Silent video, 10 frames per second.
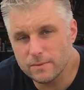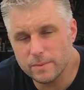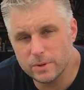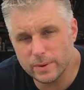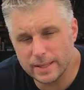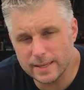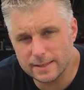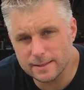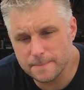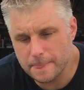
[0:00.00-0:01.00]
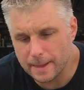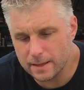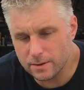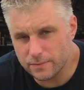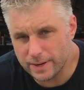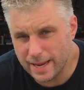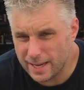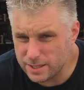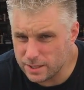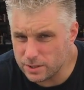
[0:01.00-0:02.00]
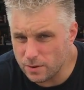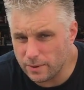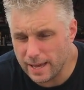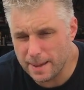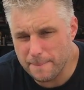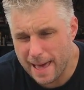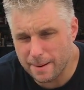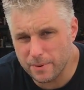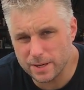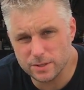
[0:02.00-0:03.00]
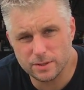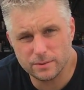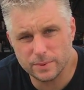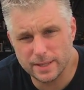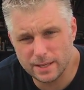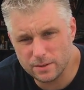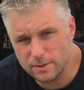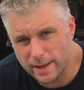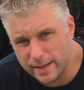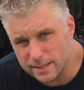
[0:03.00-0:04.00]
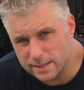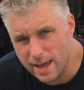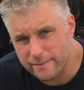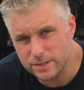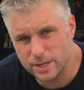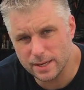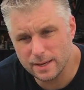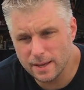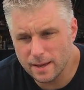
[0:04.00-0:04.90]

from doing this. Don't forget, engines don't like back pressure. What they do like is scavenging.